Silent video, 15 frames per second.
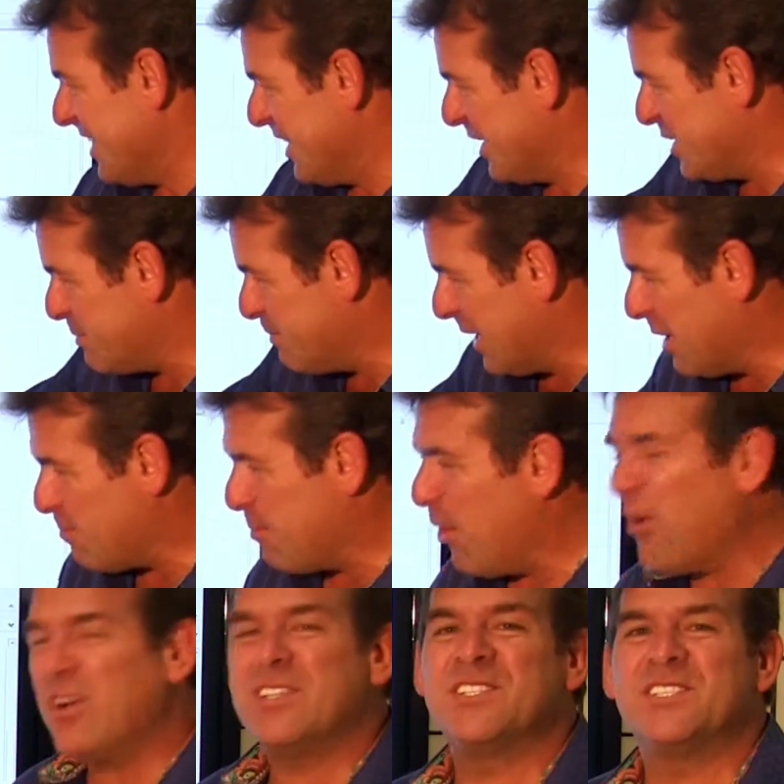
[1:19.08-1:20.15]
The spare
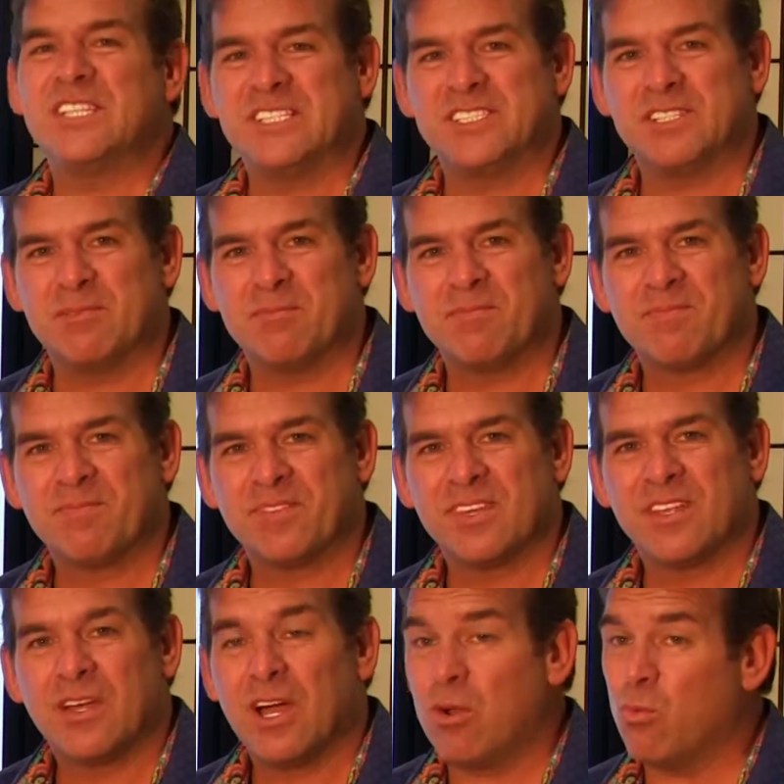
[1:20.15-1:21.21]
parts system.
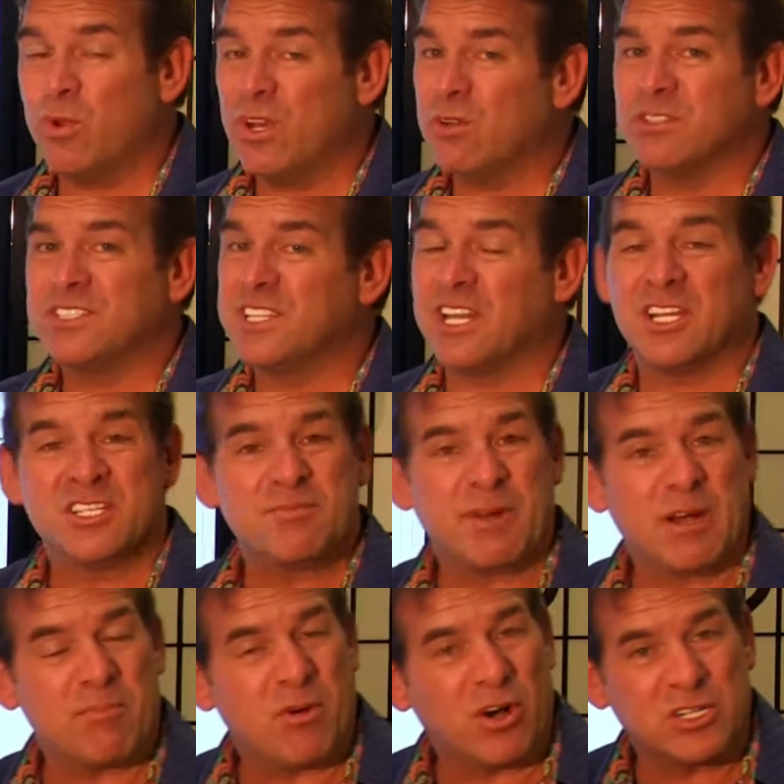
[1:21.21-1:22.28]
Uh, we don't sell a
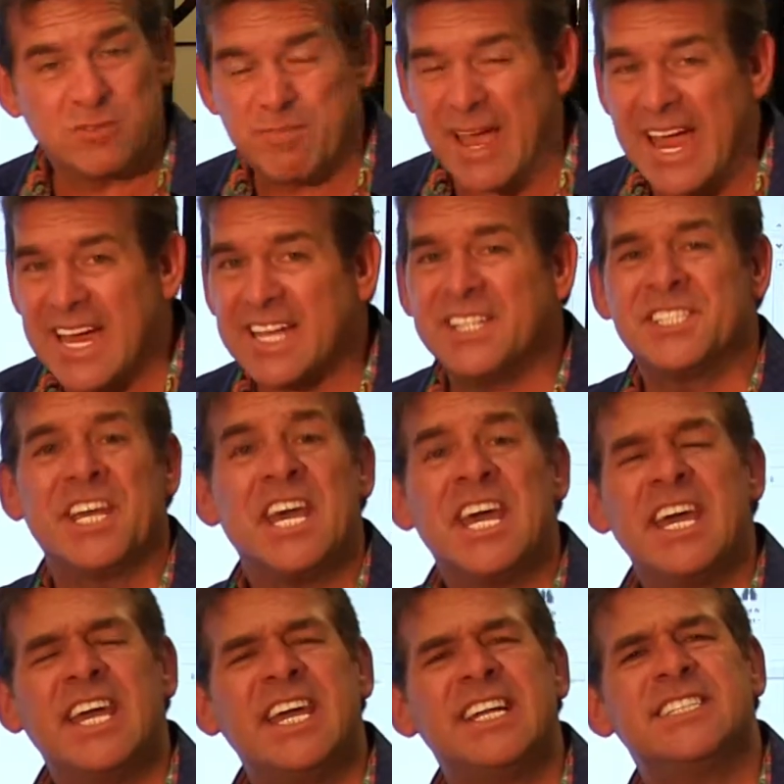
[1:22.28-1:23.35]
spare parts package,
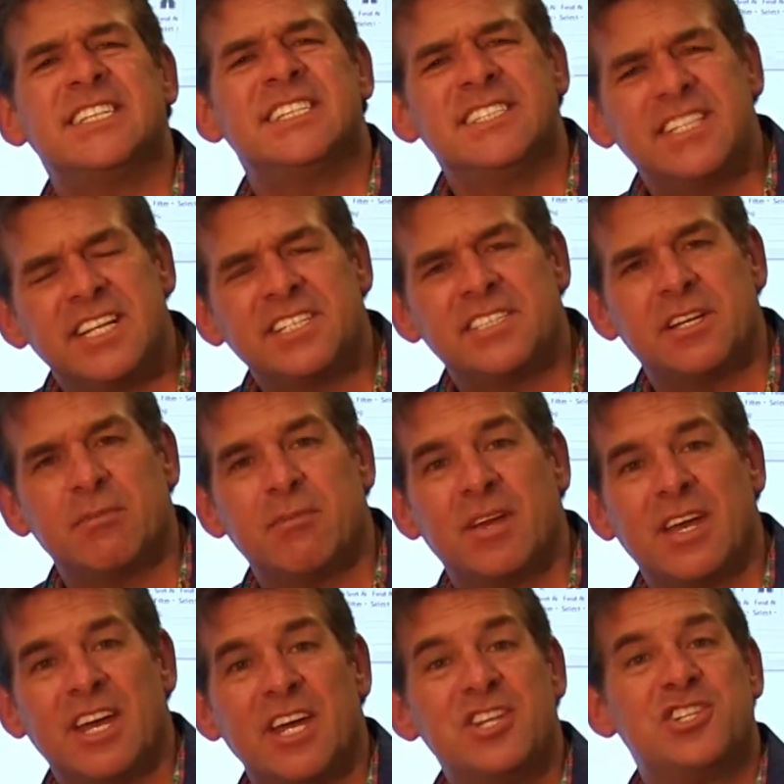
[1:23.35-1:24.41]
it's a system
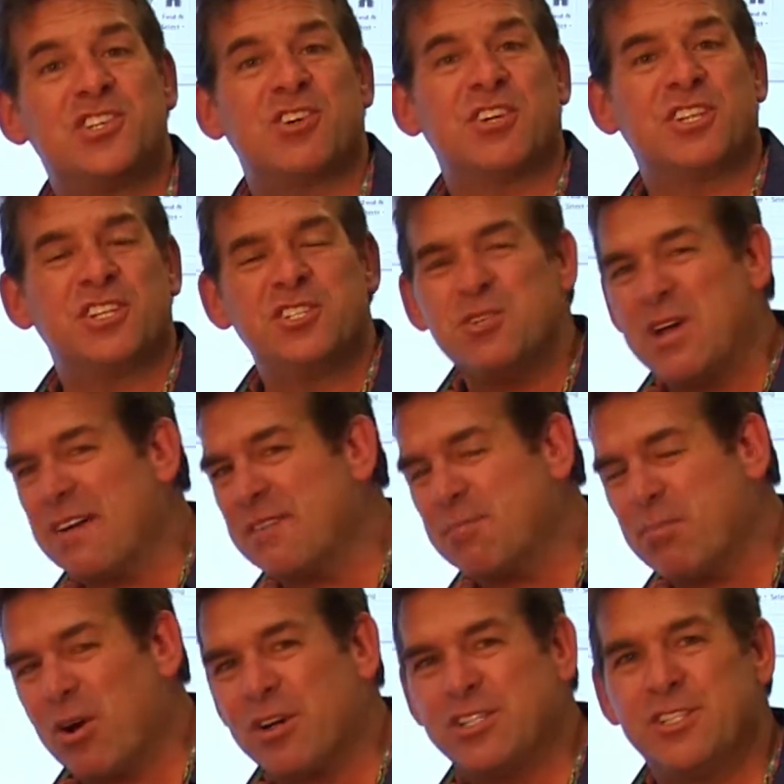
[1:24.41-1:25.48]
ensuring that you have the
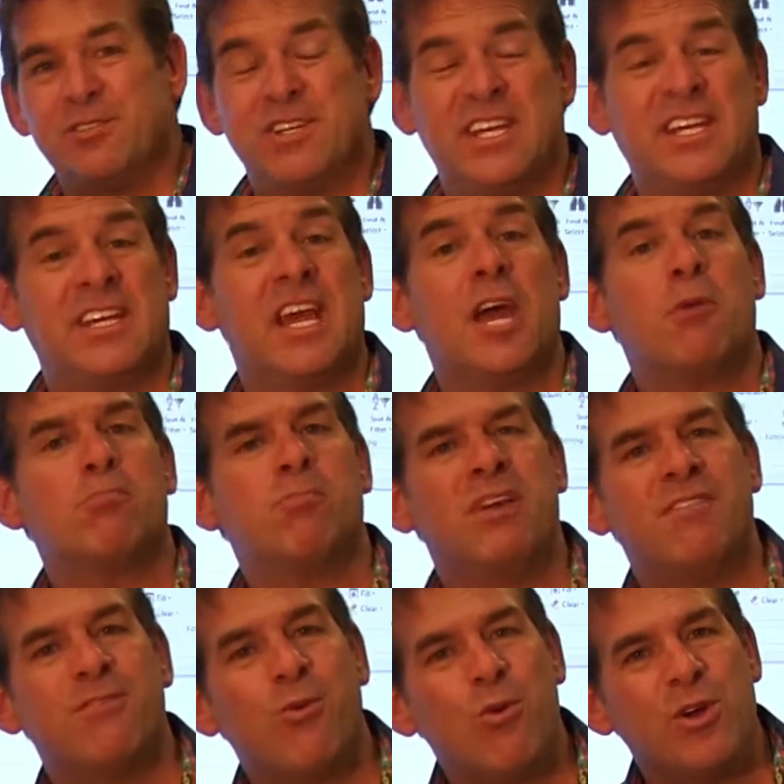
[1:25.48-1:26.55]
parts you need
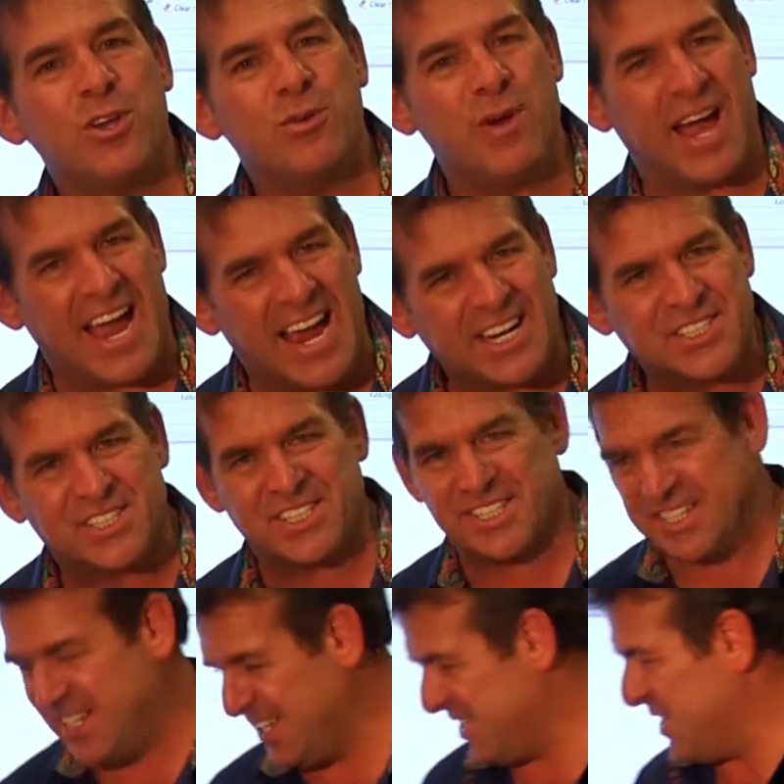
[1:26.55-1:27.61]
before you actually
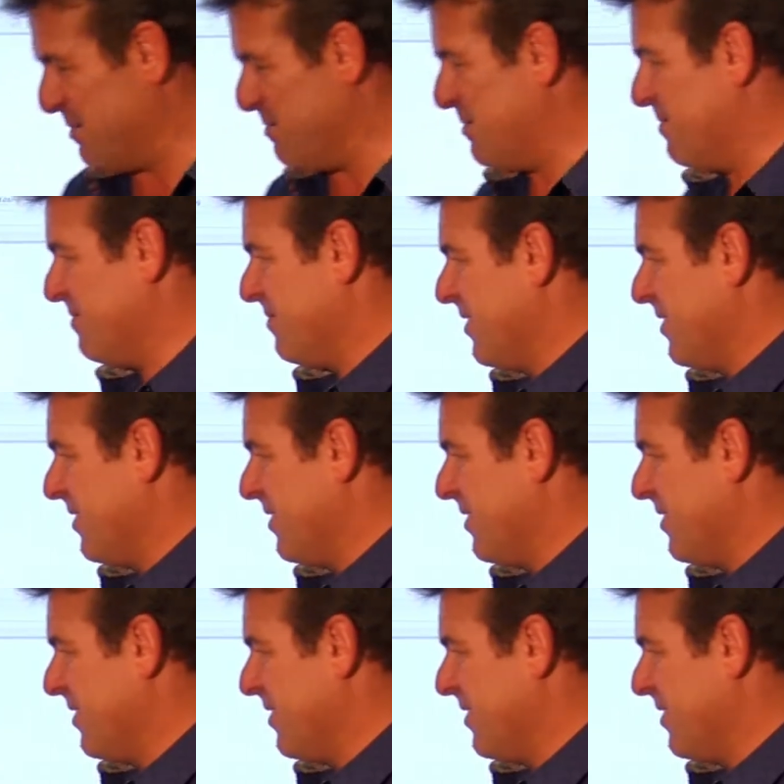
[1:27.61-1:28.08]
need them.